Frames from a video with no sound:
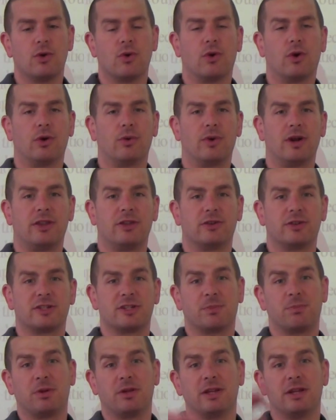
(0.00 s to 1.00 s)
or whether it's
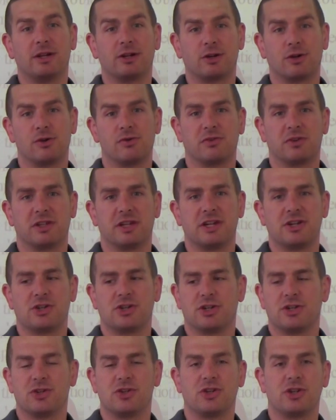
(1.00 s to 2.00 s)
a political
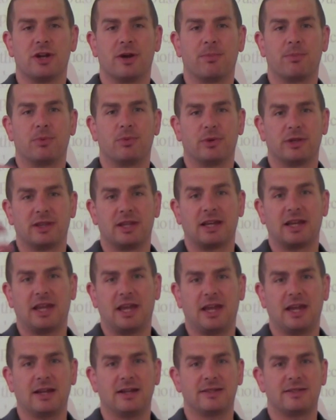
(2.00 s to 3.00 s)
relationship with the
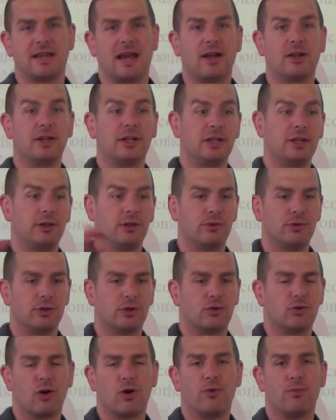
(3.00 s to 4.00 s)
king telling you to
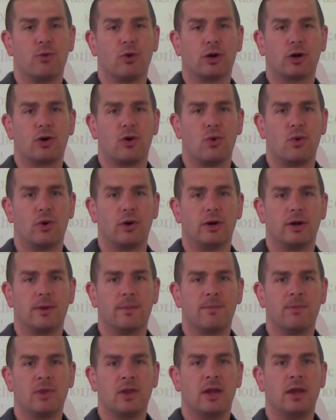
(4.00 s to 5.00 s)
grow more corn,